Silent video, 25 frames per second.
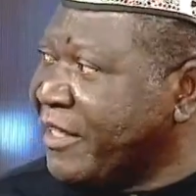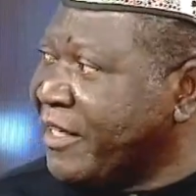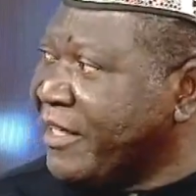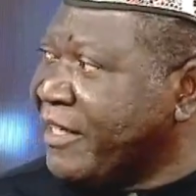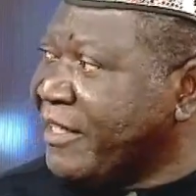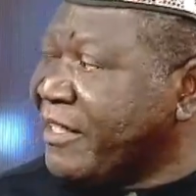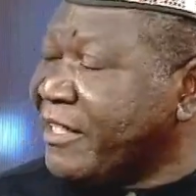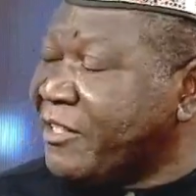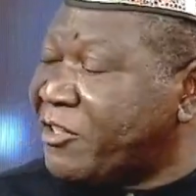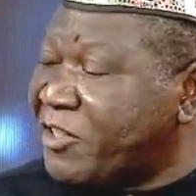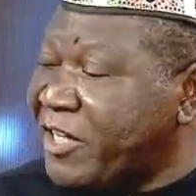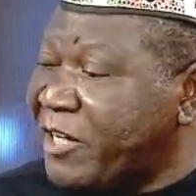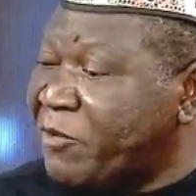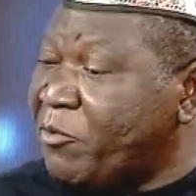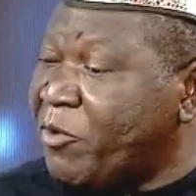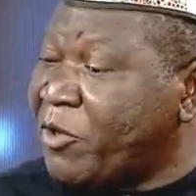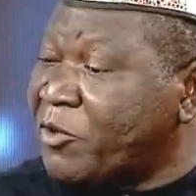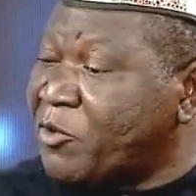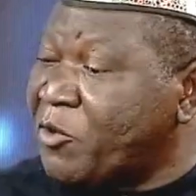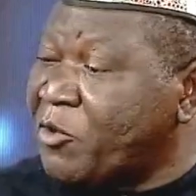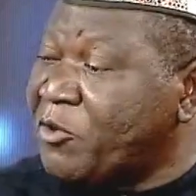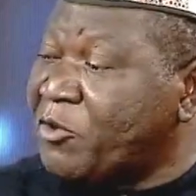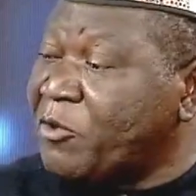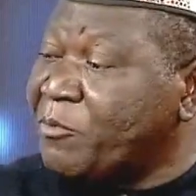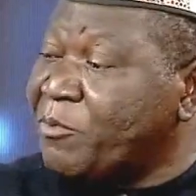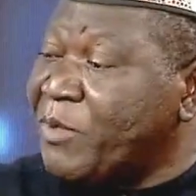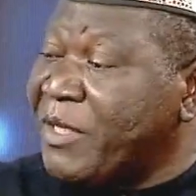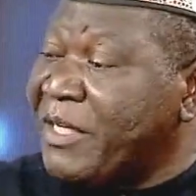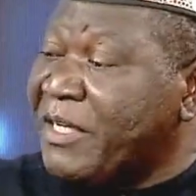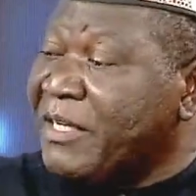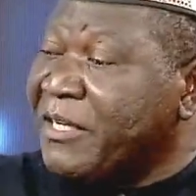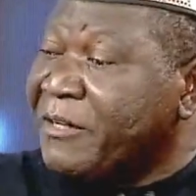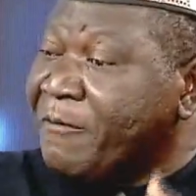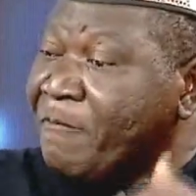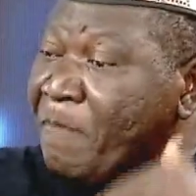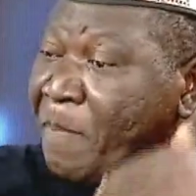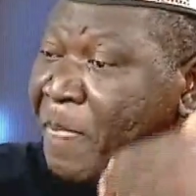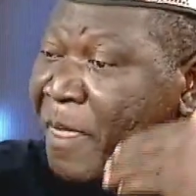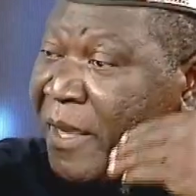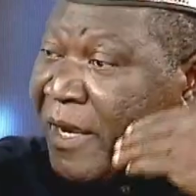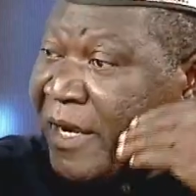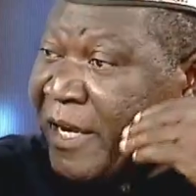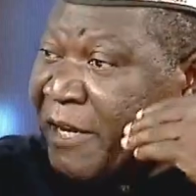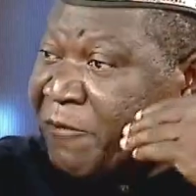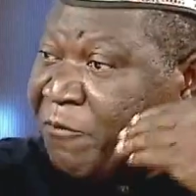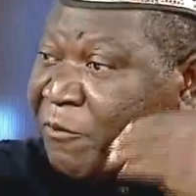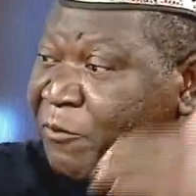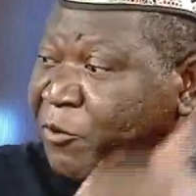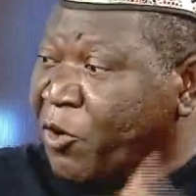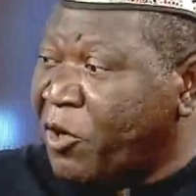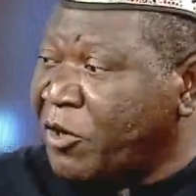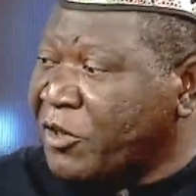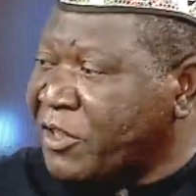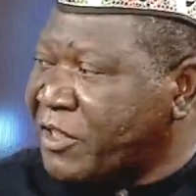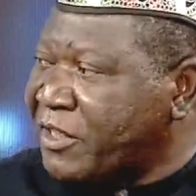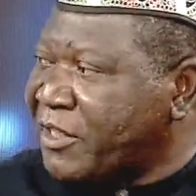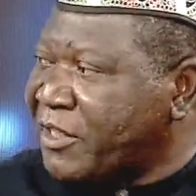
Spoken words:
The state was going to be in front